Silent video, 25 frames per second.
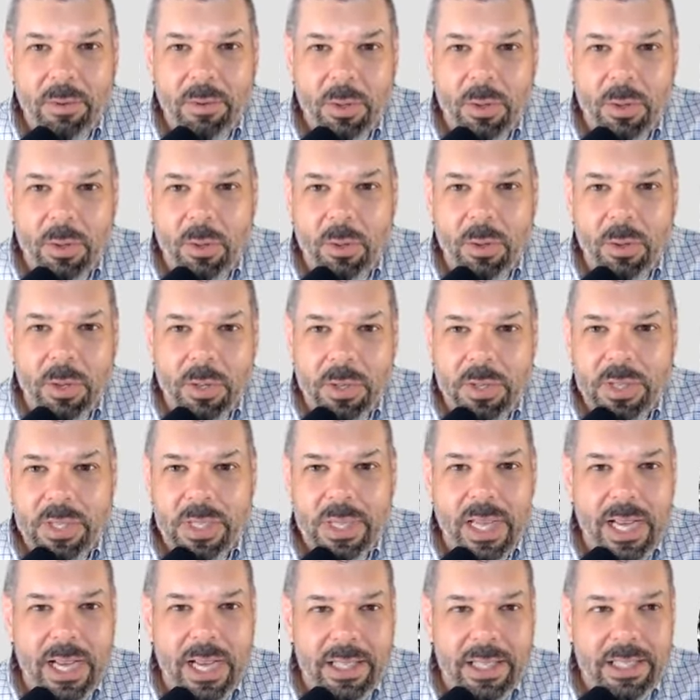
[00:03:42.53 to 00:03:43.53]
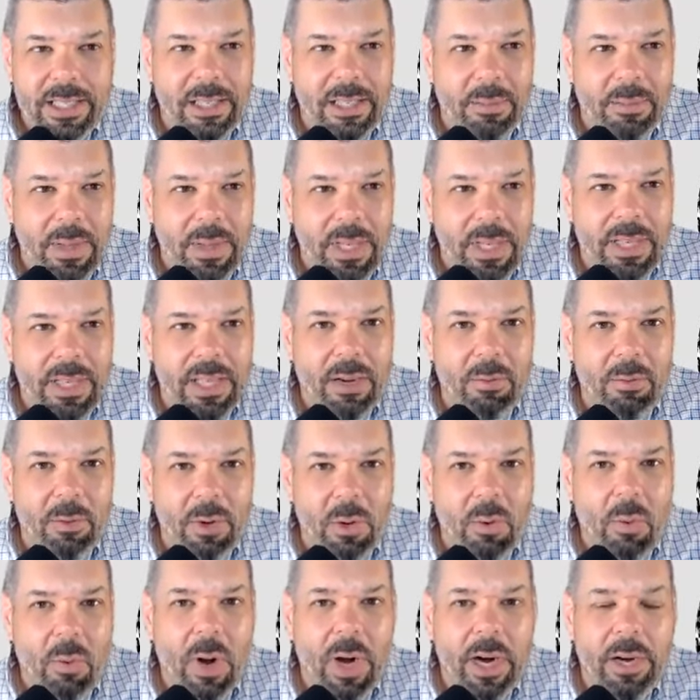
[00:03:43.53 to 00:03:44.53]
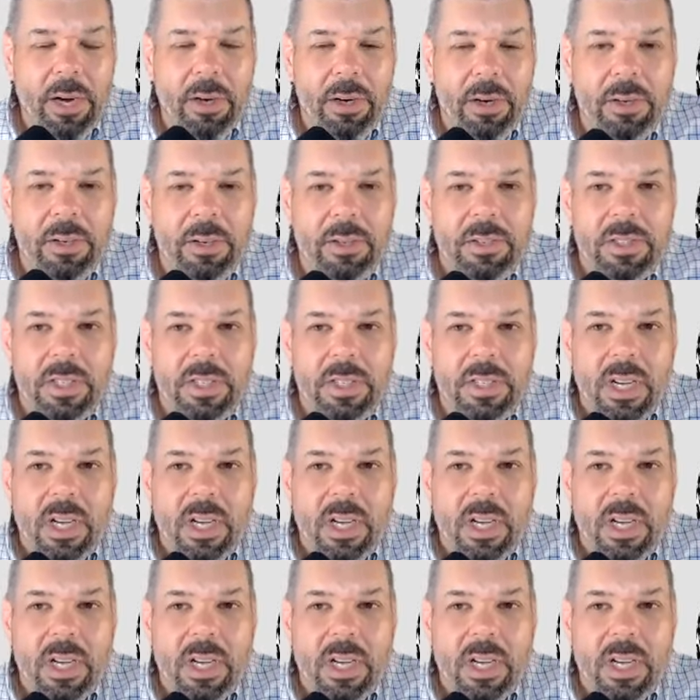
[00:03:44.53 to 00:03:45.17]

or is that something that requires